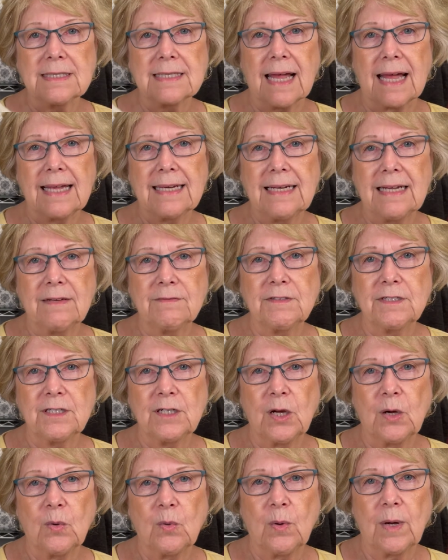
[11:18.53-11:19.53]
I'd love to
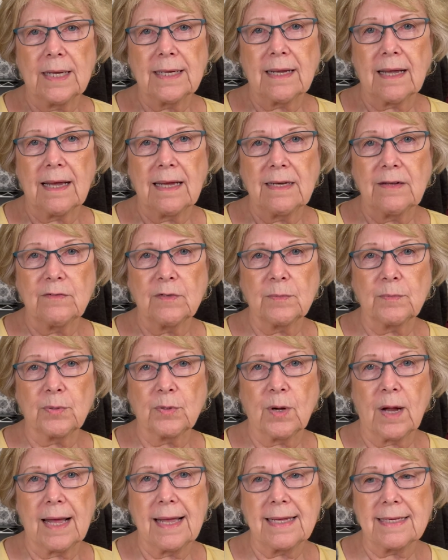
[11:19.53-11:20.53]
know what kind of a
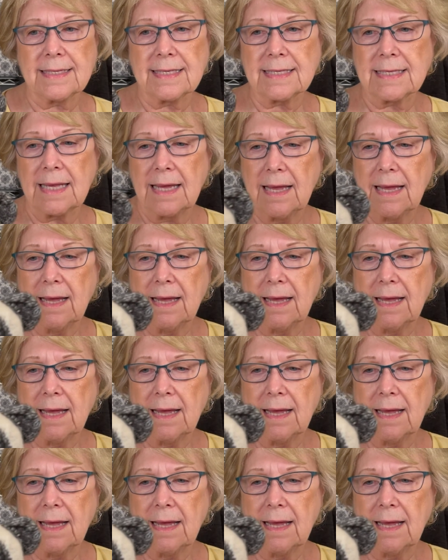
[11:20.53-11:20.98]
price.